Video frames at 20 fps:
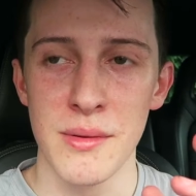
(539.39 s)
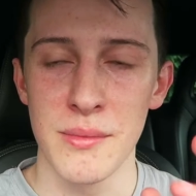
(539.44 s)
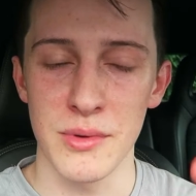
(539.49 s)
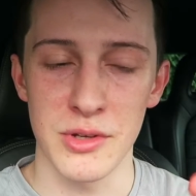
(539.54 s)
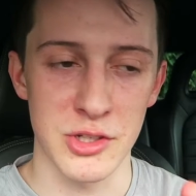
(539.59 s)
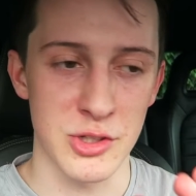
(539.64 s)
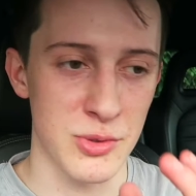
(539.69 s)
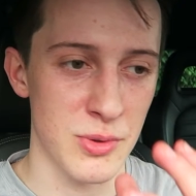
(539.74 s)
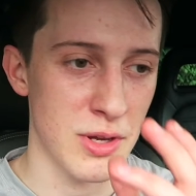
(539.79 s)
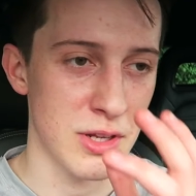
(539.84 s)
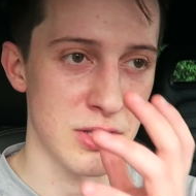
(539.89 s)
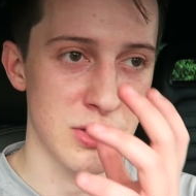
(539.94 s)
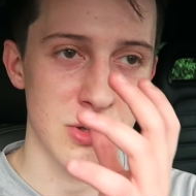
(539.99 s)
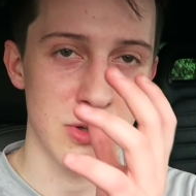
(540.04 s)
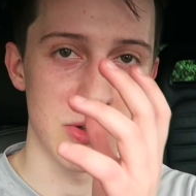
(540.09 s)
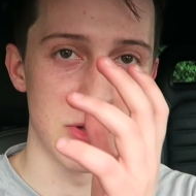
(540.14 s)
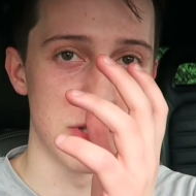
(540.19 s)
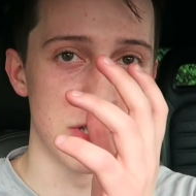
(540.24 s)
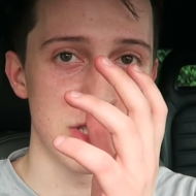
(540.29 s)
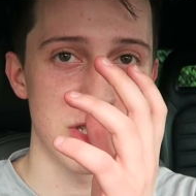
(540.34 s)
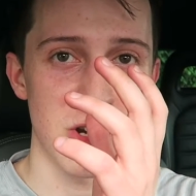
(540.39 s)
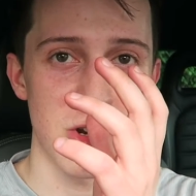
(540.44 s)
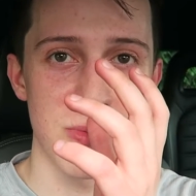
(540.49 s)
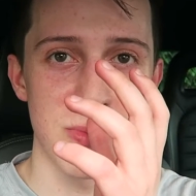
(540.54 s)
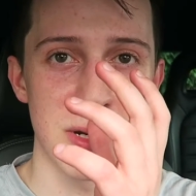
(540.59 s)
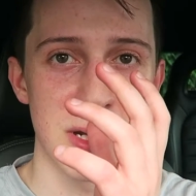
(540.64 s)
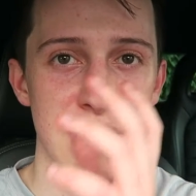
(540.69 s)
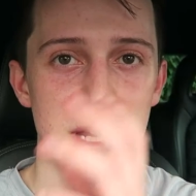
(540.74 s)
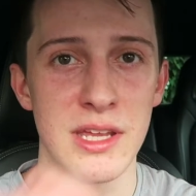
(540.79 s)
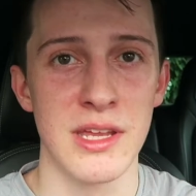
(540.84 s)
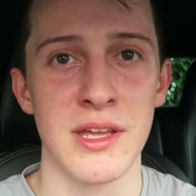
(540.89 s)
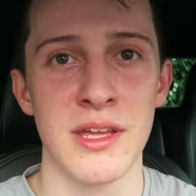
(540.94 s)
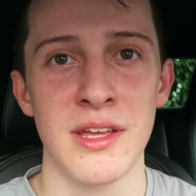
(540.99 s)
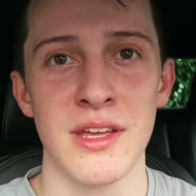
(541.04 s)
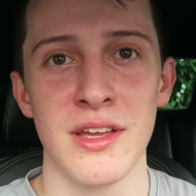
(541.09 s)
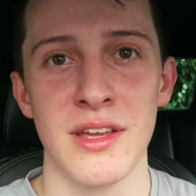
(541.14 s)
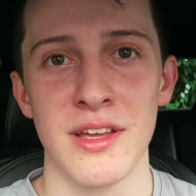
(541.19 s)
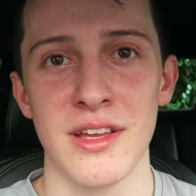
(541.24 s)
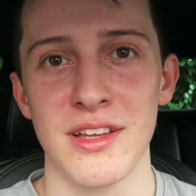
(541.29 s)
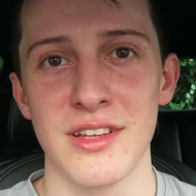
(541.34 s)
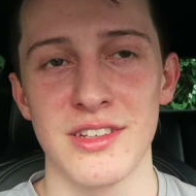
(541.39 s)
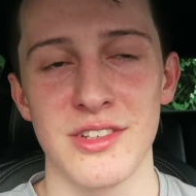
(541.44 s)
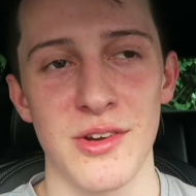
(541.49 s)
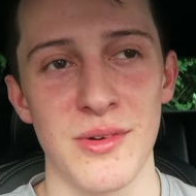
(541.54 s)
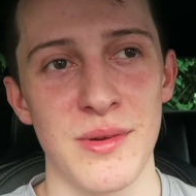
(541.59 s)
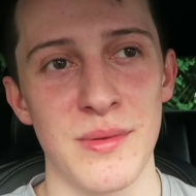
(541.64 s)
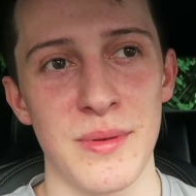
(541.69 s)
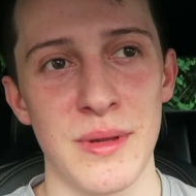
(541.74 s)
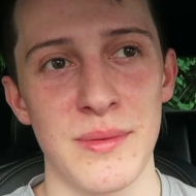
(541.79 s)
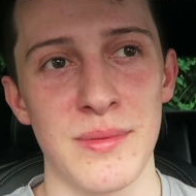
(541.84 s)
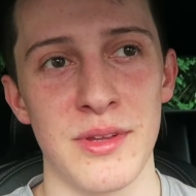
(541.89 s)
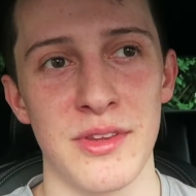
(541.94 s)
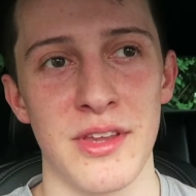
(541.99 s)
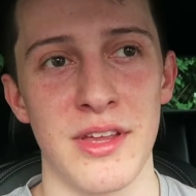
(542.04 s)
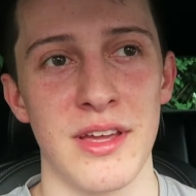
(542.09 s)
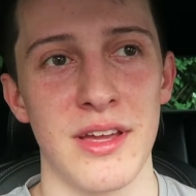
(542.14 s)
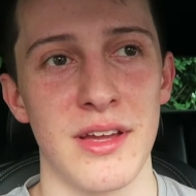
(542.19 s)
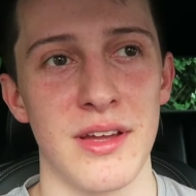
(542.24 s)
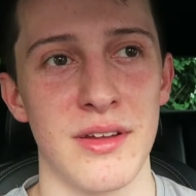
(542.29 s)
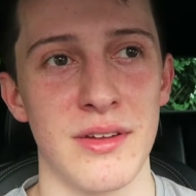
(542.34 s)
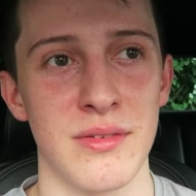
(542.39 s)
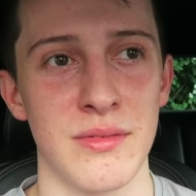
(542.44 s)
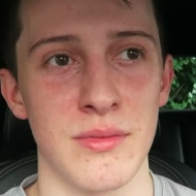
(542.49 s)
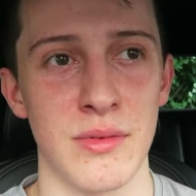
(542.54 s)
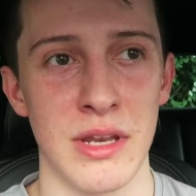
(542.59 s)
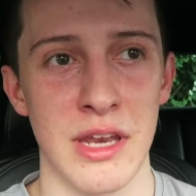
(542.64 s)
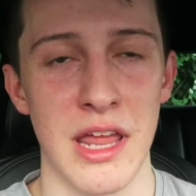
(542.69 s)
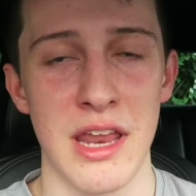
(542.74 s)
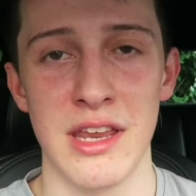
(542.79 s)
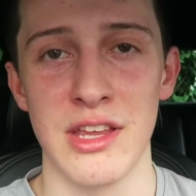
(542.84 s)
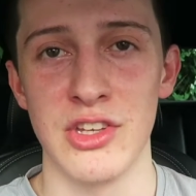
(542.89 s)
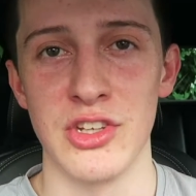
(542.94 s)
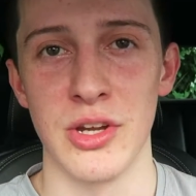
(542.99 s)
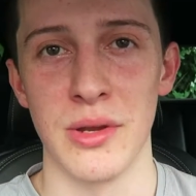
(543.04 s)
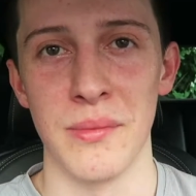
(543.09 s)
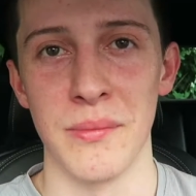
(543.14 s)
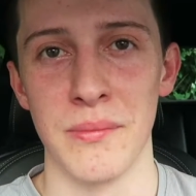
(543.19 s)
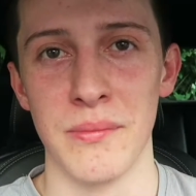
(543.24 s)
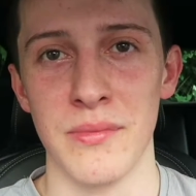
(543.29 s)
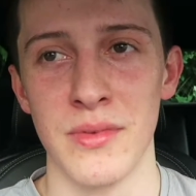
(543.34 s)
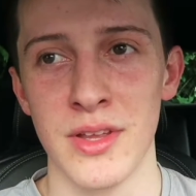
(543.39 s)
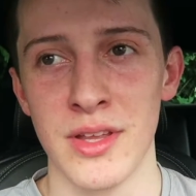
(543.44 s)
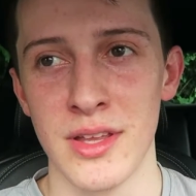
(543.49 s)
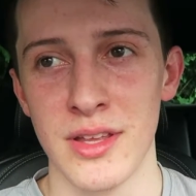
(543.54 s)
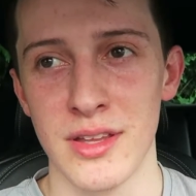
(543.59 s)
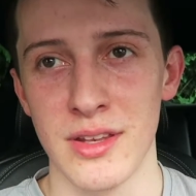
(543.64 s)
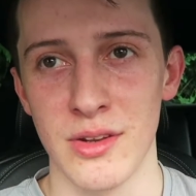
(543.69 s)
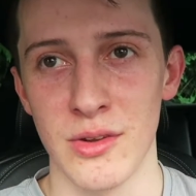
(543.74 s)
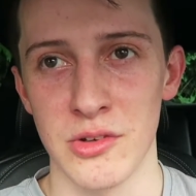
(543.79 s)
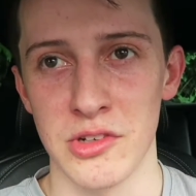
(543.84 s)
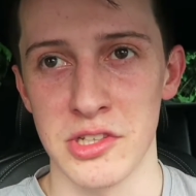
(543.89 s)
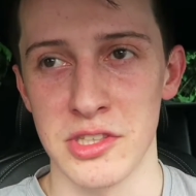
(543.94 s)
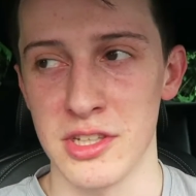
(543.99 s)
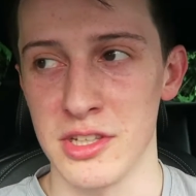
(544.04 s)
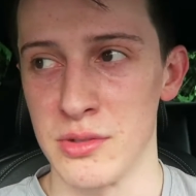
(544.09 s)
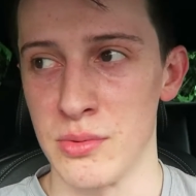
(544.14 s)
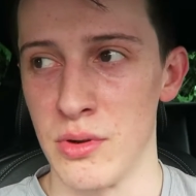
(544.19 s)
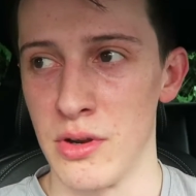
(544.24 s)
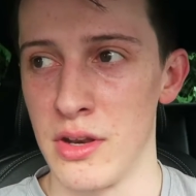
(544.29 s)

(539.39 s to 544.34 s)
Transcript: I swear to God, there's so many people in there, in any gym, not just this